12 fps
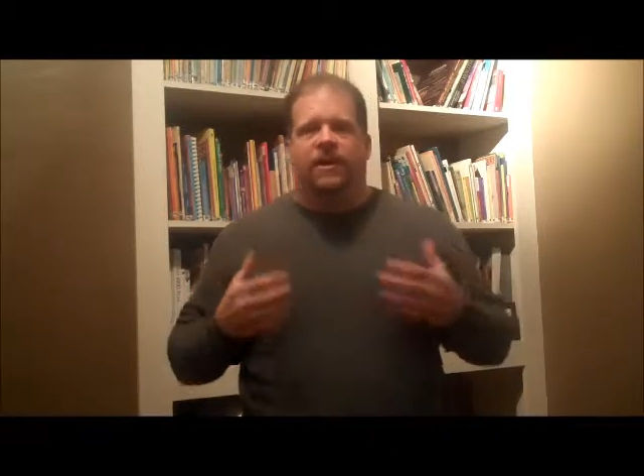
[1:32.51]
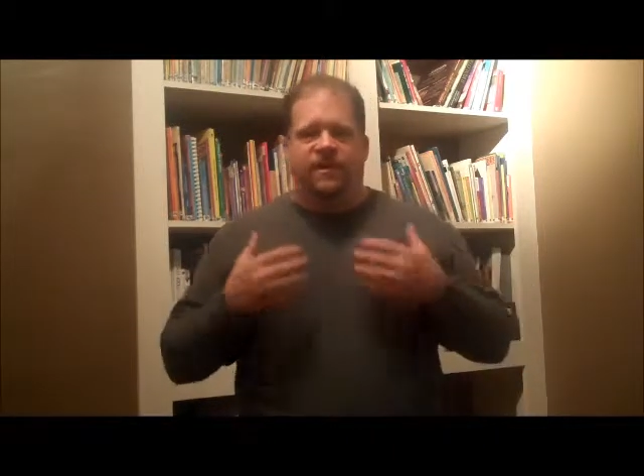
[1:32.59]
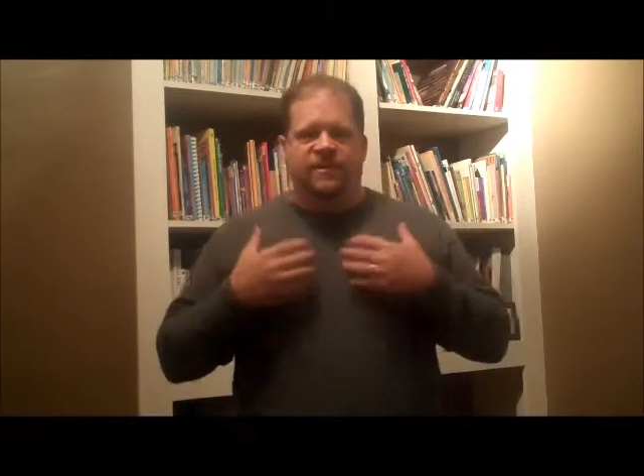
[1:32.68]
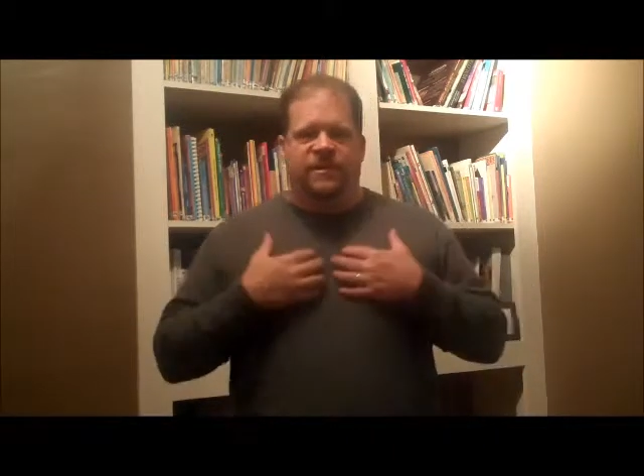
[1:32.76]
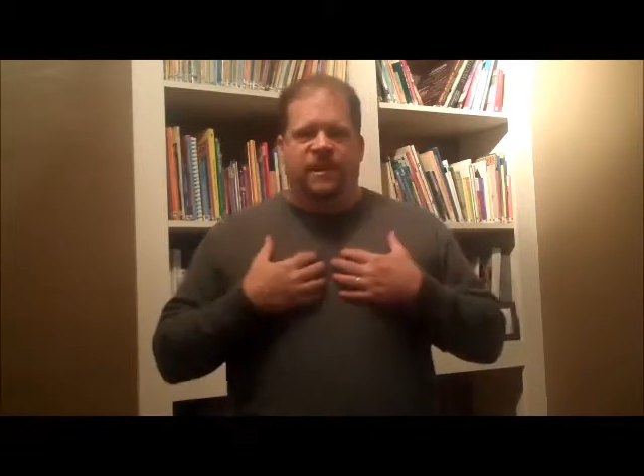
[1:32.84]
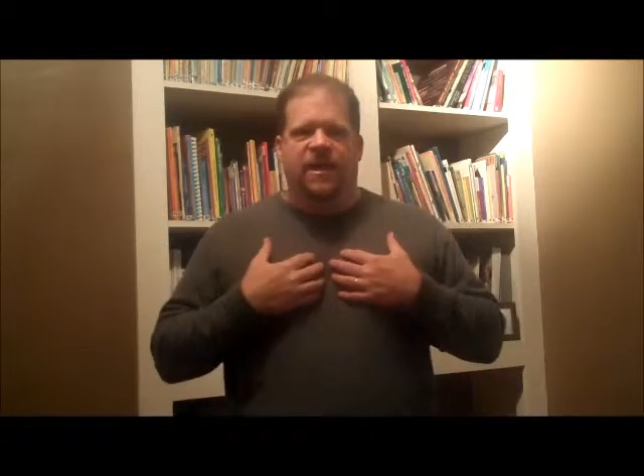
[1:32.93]

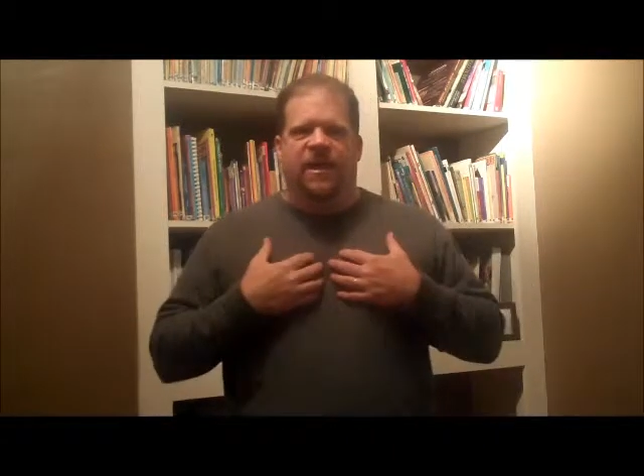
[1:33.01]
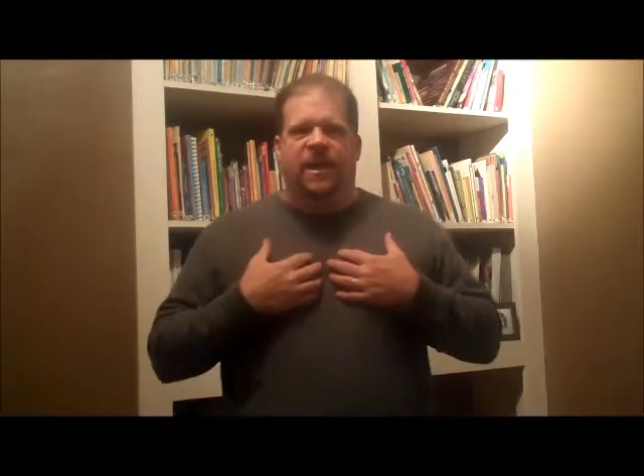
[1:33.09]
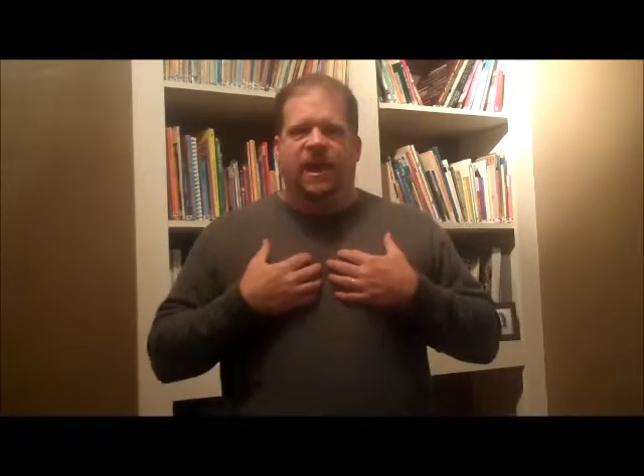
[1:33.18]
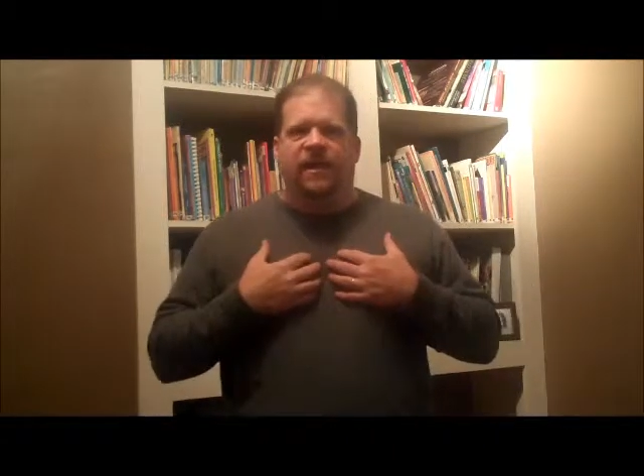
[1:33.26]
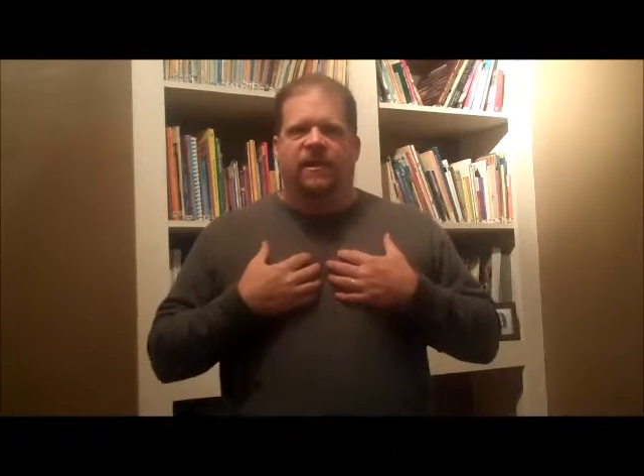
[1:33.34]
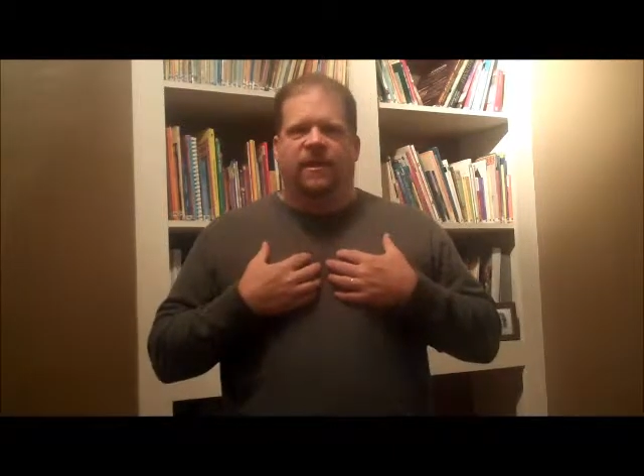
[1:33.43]
it's
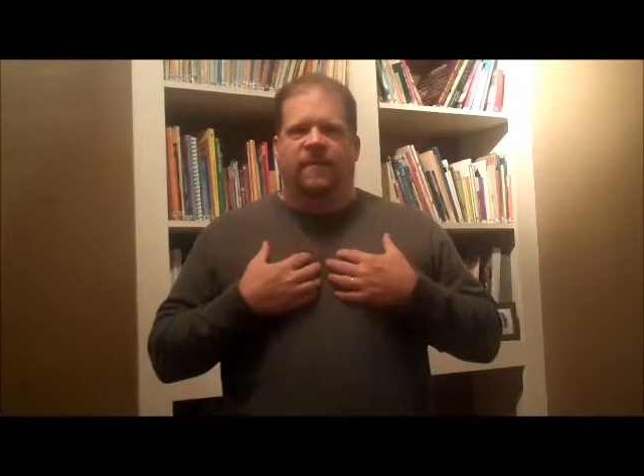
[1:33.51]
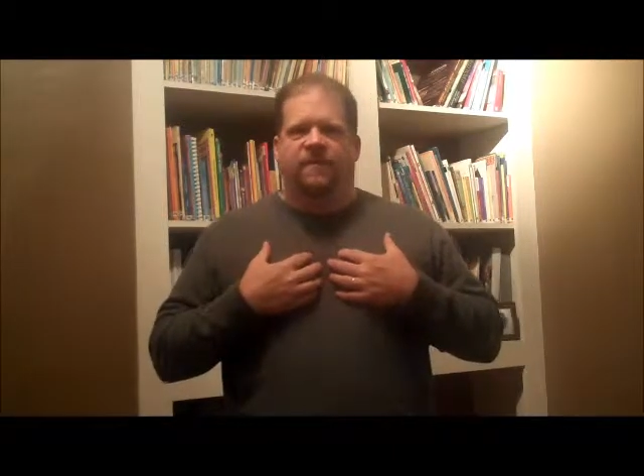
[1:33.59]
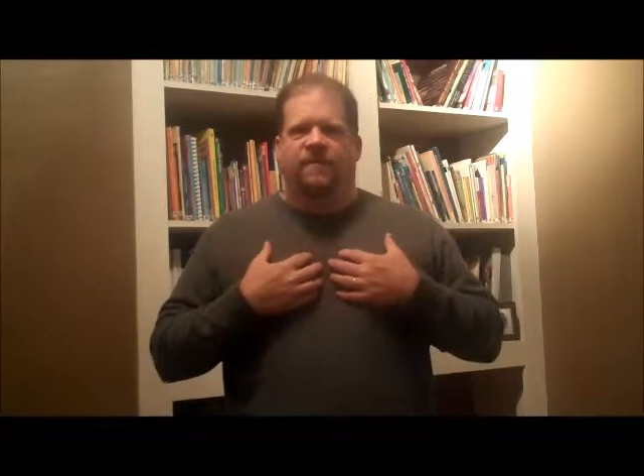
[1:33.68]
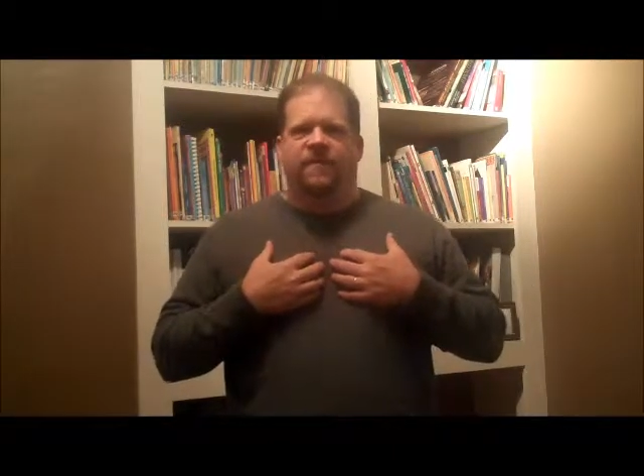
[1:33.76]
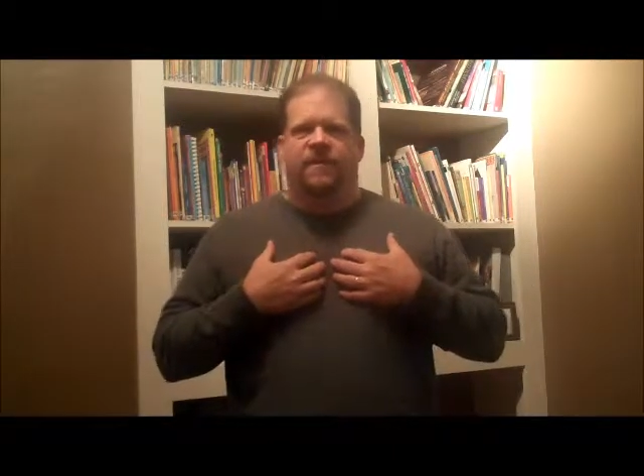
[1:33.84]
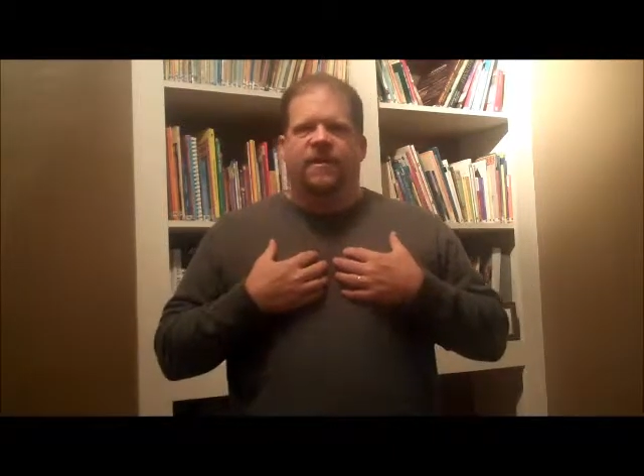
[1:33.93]
I
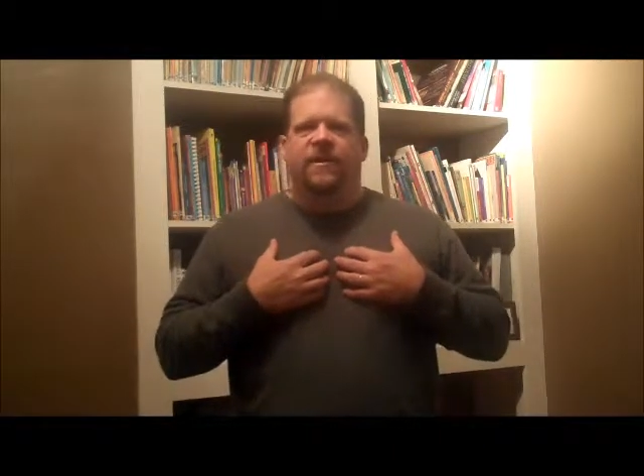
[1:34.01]
love.